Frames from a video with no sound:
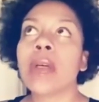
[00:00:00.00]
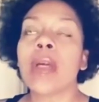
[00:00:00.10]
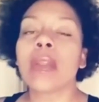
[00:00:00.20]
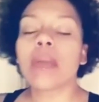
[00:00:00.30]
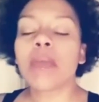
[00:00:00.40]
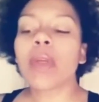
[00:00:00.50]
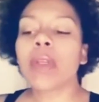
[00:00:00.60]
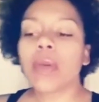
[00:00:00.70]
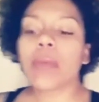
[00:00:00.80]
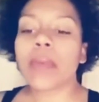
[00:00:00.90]
The more
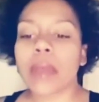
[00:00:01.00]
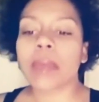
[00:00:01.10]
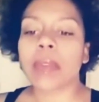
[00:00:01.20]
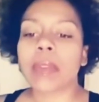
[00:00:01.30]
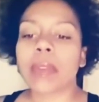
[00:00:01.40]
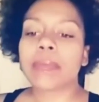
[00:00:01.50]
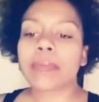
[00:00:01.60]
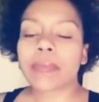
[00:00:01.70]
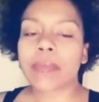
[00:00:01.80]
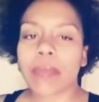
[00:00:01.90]
you people
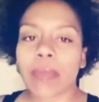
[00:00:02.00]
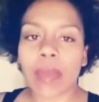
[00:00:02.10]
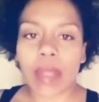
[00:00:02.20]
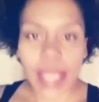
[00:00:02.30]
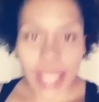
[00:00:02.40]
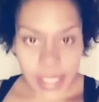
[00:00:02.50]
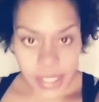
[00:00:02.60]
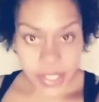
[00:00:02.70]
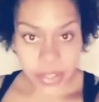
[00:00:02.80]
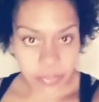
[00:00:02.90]
get
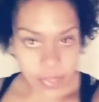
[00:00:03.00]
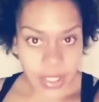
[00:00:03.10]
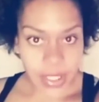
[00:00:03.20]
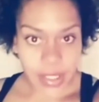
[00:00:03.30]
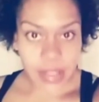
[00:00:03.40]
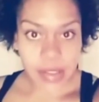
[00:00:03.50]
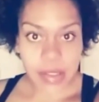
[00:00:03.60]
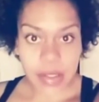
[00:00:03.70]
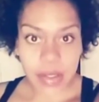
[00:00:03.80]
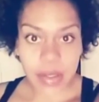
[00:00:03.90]
into your feelings
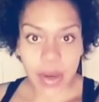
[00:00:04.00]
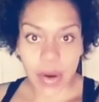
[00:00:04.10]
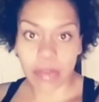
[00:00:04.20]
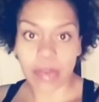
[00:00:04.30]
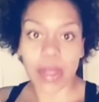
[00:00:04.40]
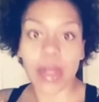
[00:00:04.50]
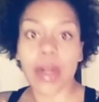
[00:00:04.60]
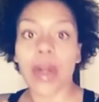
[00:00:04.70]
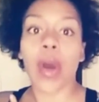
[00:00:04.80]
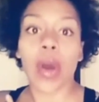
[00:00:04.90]
over
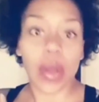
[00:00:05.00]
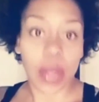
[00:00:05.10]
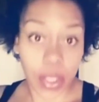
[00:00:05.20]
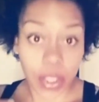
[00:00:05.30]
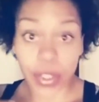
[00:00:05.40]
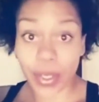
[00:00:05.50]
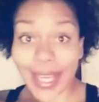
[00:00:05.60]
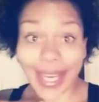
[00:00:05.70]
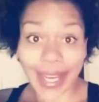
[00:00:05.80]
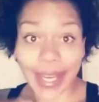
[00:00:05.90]
your
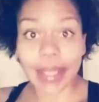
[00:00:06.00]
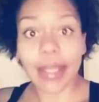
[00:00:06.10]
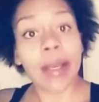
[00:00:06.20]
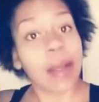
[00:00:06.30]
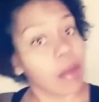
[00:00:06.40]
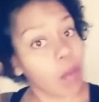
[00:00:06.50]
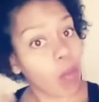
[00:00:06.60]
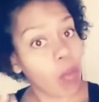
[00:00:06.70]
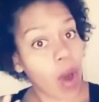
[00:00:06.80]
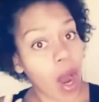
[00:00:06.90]
God,
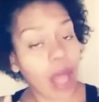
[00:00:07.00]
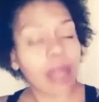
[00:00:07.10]
moi,